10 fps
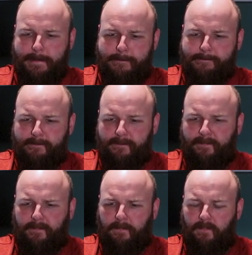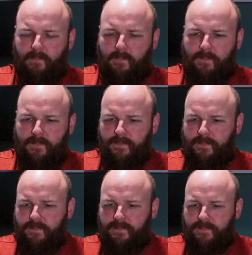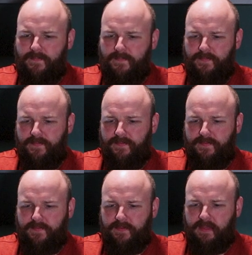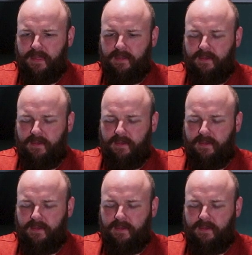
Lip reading: (no one is talking)